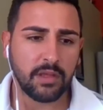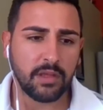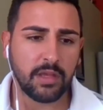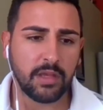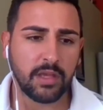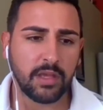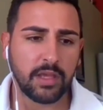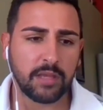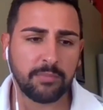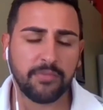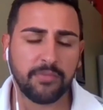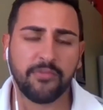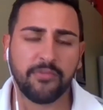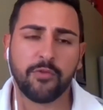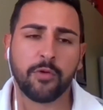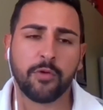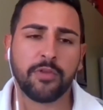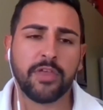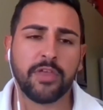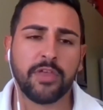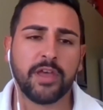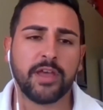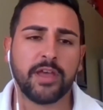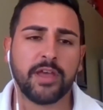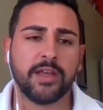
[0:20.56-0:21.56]
And
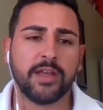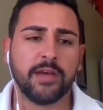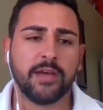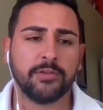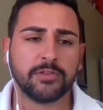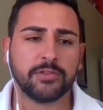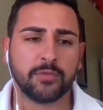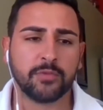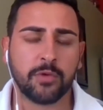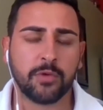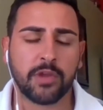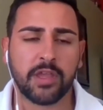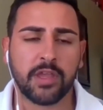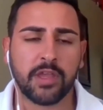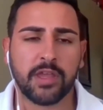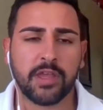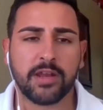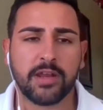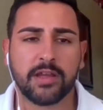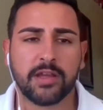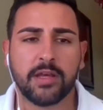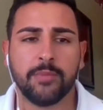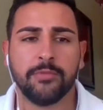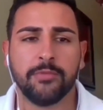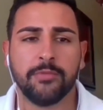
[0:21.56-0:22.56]
before then, I was working
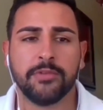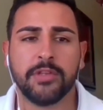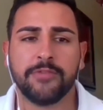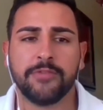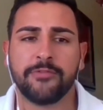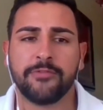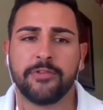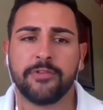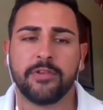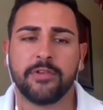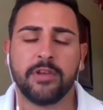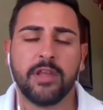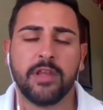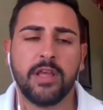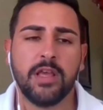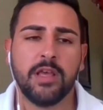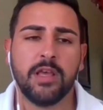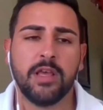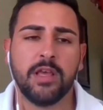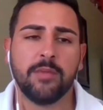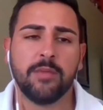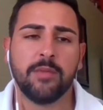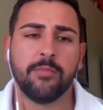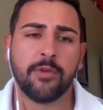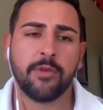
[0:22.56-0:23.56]
at a couple different
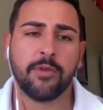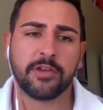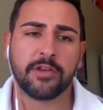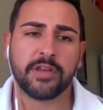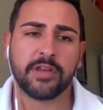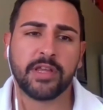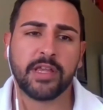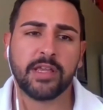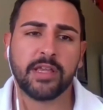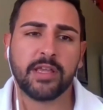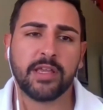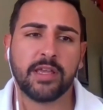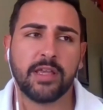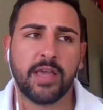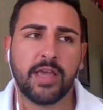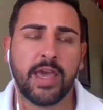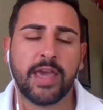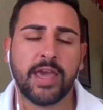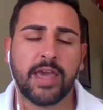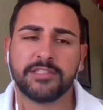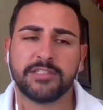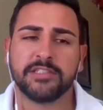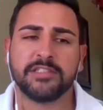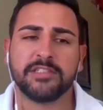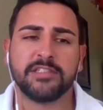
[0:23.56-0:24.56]
marketing
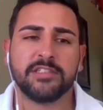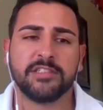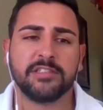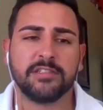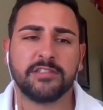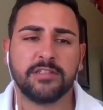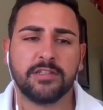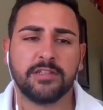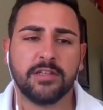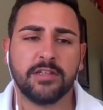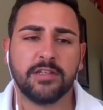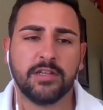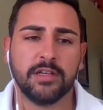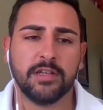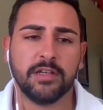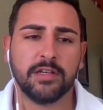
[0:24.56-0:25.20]
agencies.